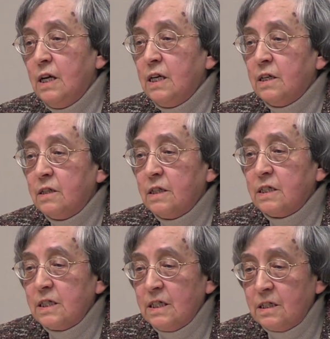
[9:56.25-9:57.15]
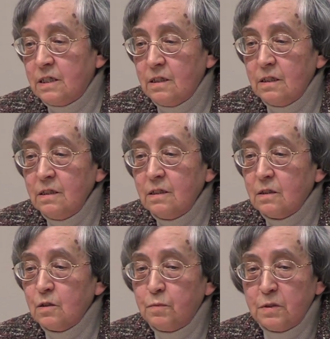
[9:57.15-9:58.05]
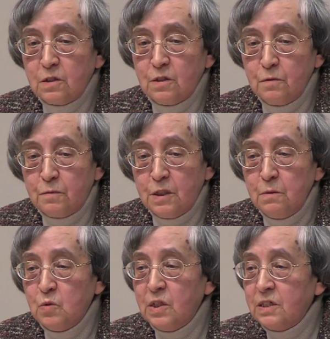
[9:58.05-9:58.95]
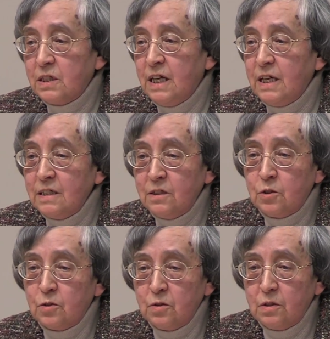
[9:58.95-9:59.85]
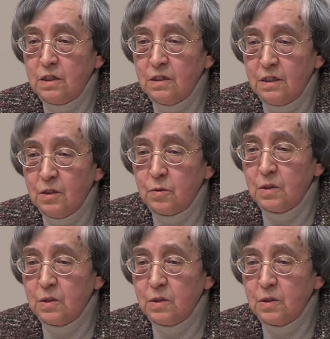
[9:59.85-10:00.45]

And as I said, the fiscal framework has to take into